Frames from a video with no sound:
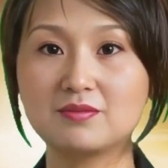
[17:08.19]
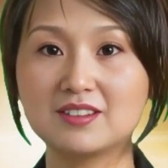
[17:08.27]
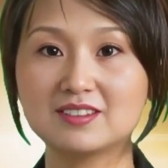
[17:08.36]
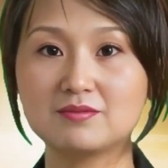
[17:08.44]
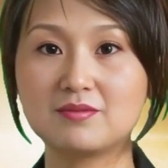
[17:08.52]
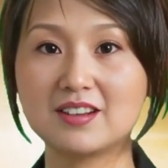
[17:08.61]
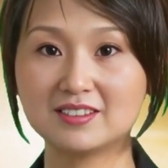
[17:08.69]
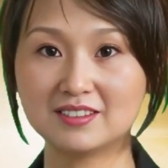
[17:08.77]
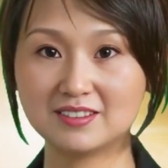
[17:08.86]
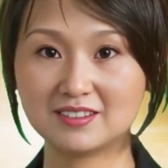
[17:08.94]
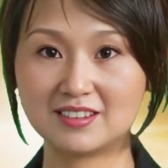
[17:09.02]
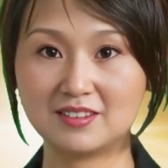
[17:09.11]
The
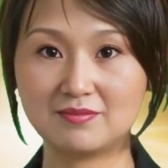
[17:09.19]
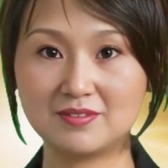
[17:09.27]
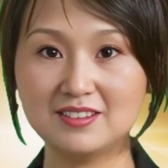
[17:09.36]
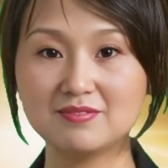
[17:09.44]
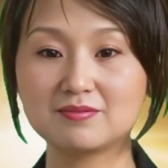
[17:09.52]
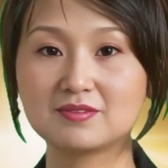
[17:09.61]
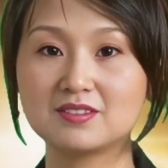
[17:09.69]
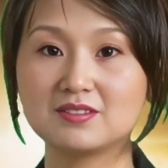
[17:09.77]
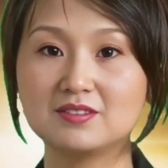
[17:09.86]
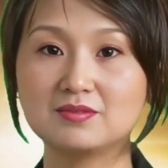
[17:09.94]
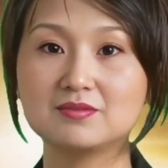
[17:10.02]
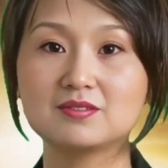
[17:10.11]
report pointed out that in
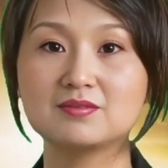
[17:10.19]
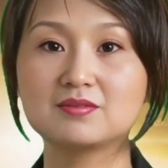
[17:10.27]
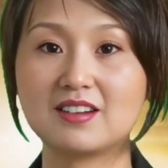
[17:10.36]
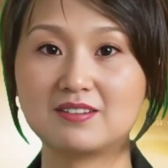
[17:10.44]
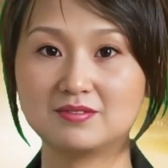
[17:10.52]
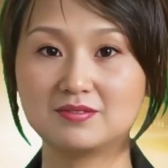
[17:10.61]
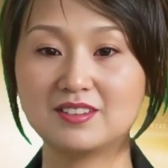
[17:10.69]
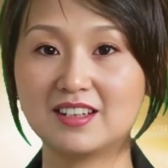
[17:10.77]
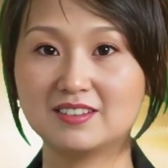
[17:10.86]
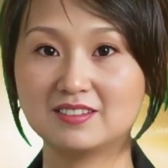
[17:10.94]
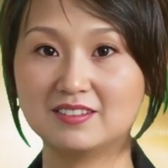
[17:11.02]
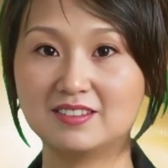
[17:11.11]
2004,
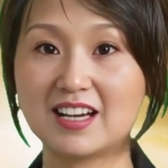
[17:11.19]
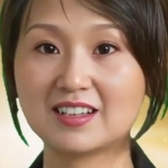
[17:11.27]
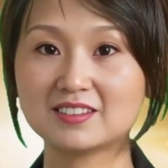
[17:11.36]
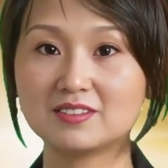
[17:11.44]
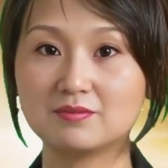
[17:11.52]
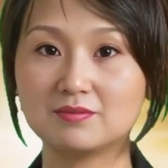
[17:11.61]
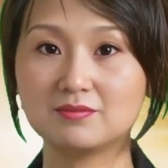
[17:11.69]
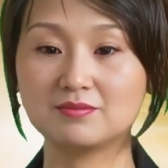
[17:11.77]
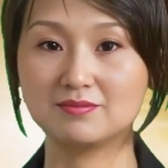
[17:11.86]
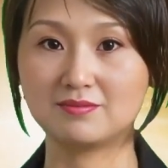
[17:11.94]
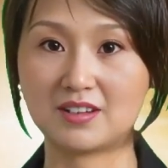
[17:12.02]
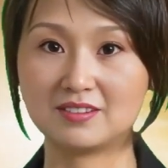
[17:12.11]
Zhang
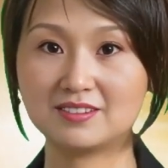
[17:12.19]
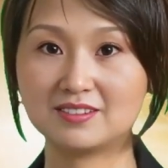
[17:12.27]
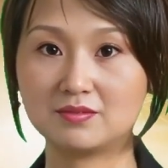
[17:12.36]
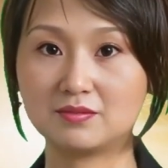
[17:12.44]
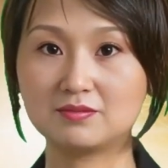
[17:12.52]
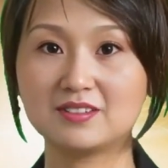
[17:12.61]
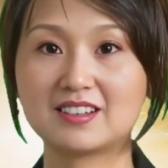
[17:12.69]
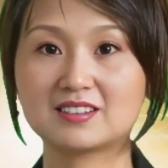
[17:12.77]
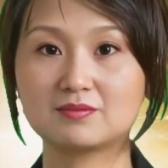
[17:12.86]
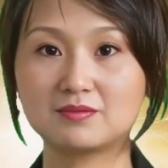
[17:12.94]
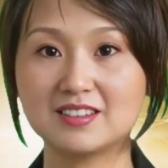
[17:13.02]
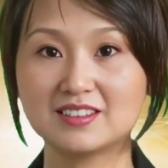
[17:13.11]
Wenjun and a dozen other
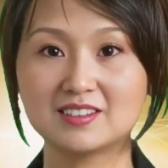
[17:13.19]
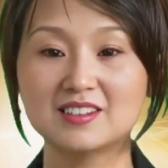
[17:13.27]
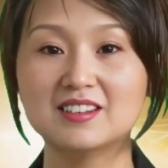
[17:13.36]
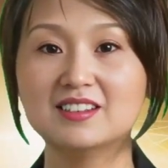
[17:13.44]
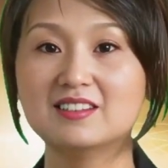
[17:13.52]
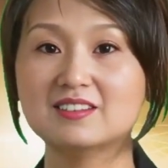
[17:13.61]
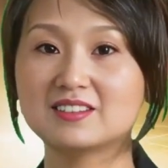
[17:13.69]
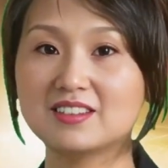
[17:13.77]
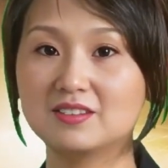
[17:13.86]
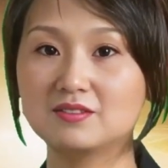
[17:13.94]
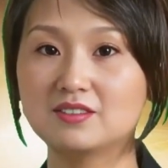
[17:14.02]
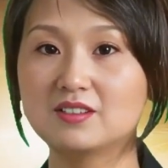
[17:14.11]
villagers signed a
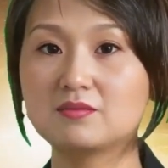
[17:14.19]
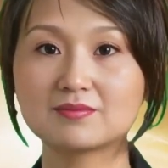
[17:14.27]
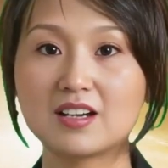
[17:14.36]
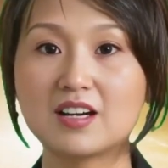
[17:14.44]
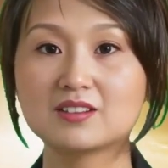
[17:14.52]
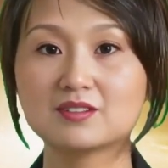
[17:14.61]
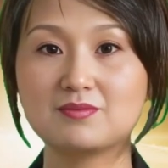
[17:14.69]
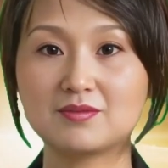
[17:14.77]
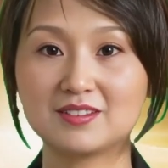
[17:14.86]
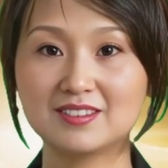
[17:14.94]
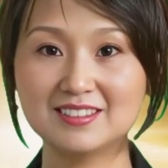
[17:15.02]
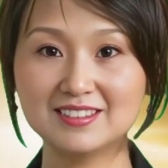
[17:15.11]
contract with the
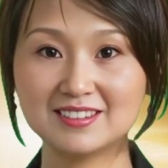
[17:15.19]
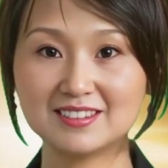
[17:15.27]
village committee